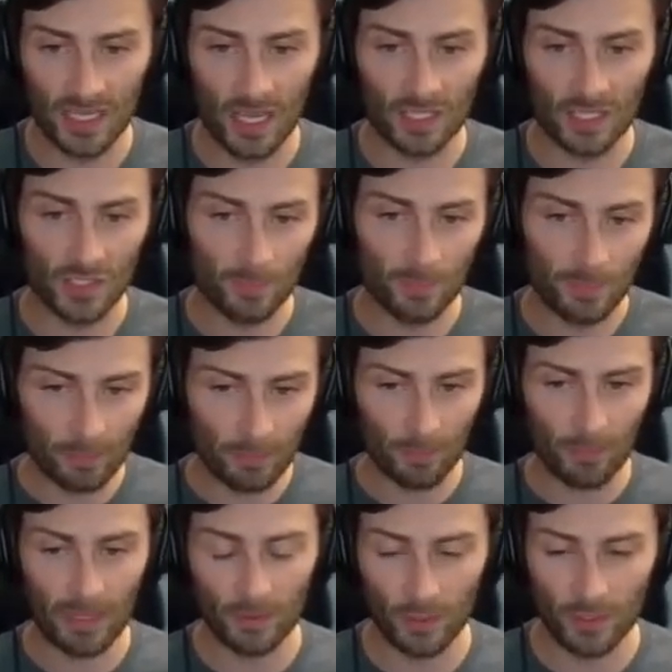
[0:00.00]
Now, some
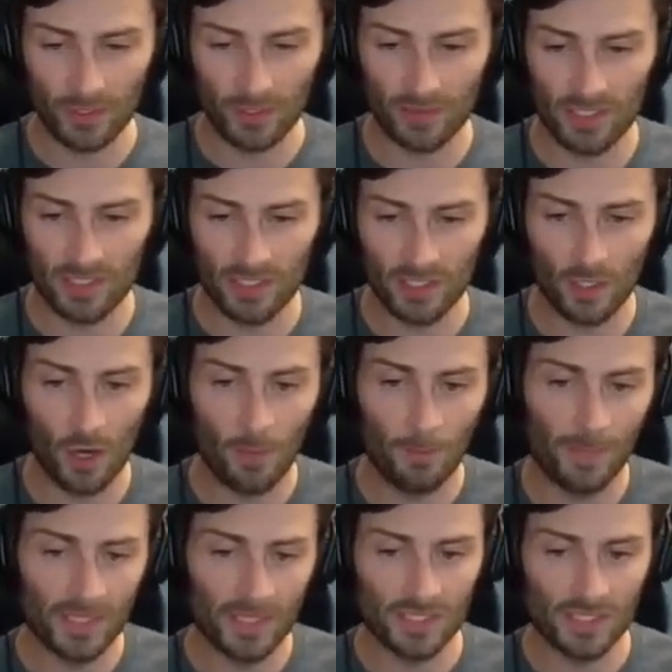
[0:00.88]
people might look at this and
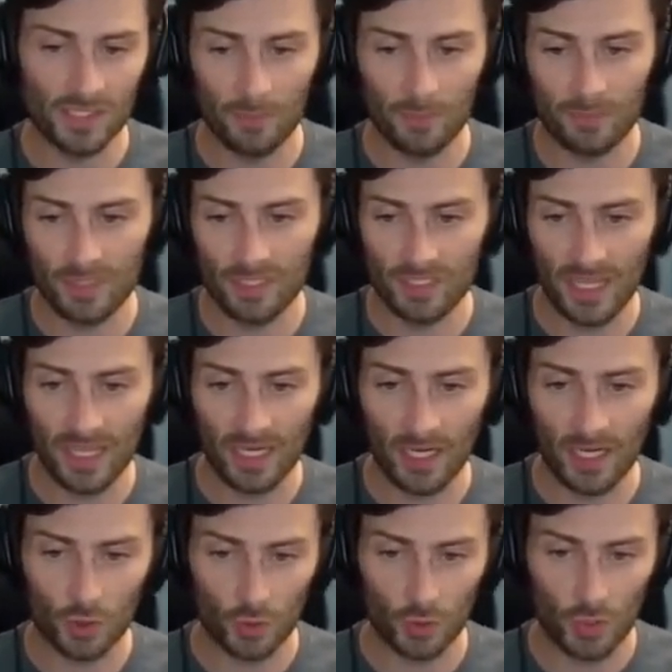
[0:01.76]
call Mississippi
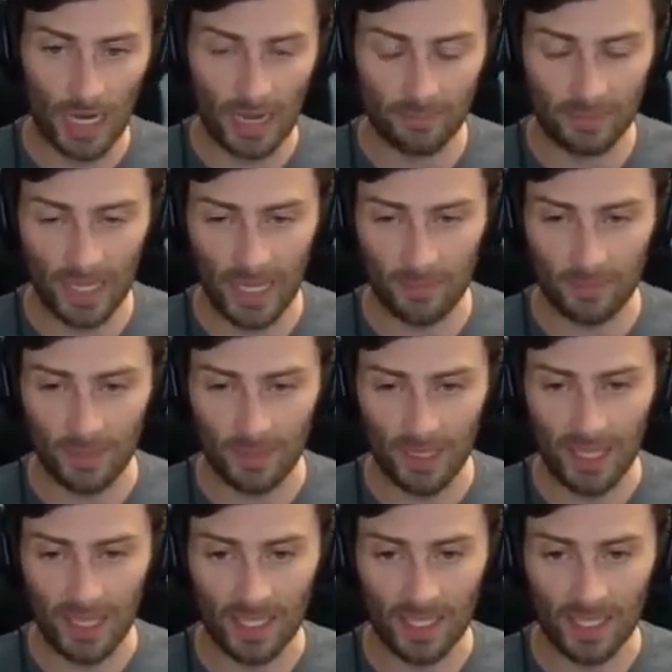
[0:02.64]
State a trap game.